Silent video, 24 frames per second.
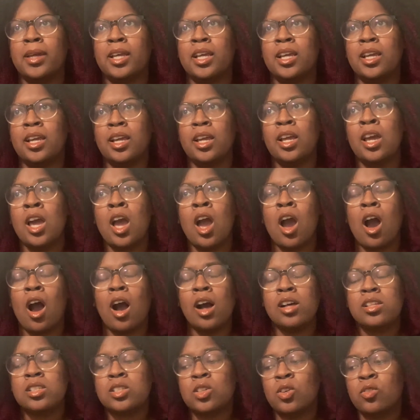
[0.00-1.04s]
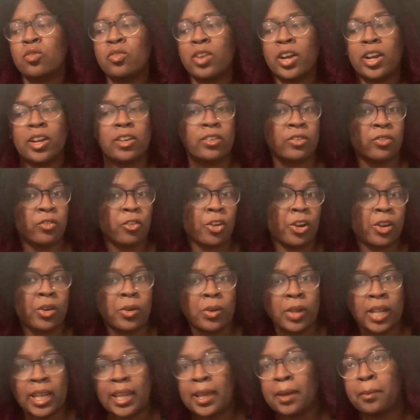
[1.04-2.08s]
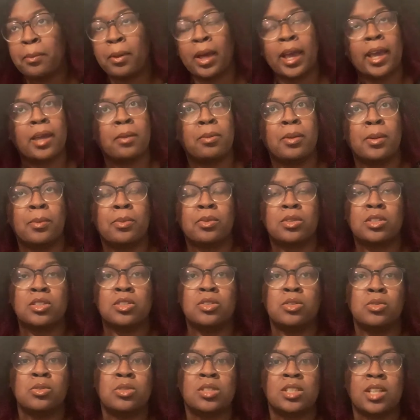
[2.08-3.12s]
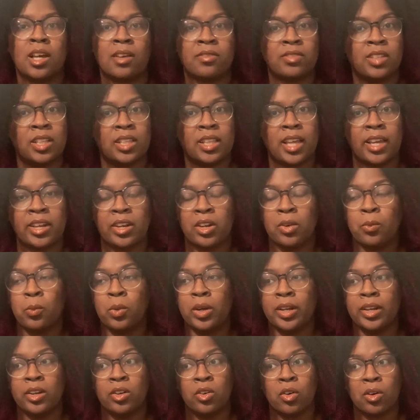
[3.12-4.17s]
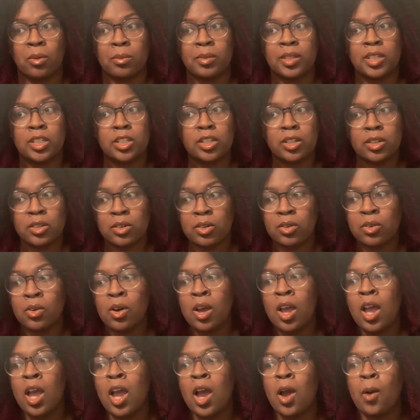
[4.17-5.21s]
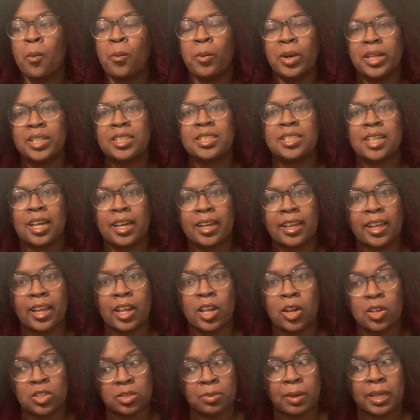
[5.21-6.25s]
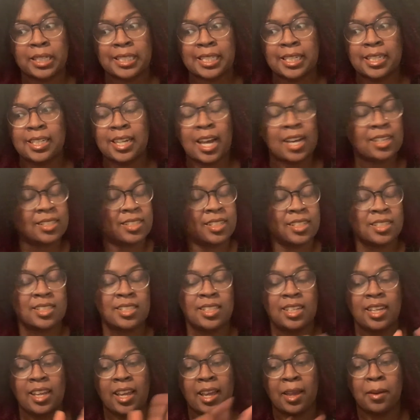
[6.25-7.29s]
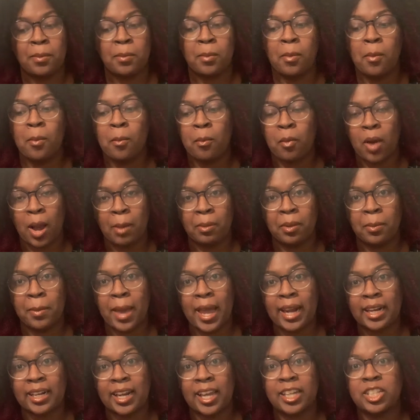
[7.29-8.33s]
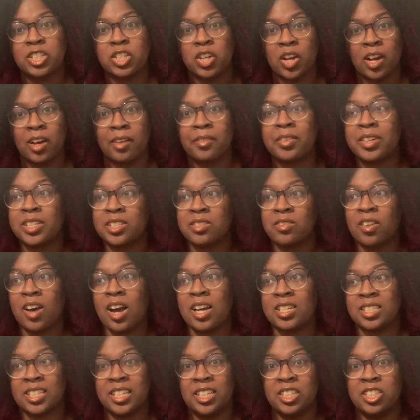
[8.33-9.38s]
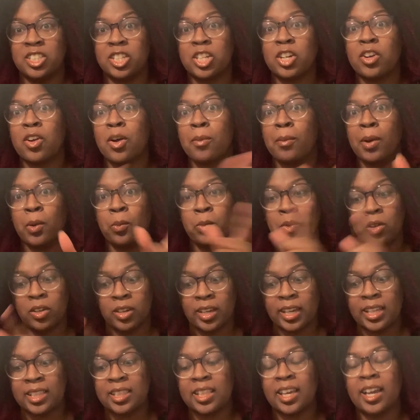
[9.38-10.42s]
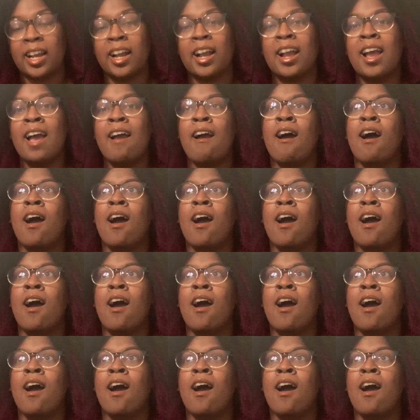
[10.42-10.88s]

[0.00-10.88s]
He also very frequently paid people to do stuff that they wouldn't normally do, which again goes back to the toxicity and problematic nature of his vlogs in general, but we'll get there.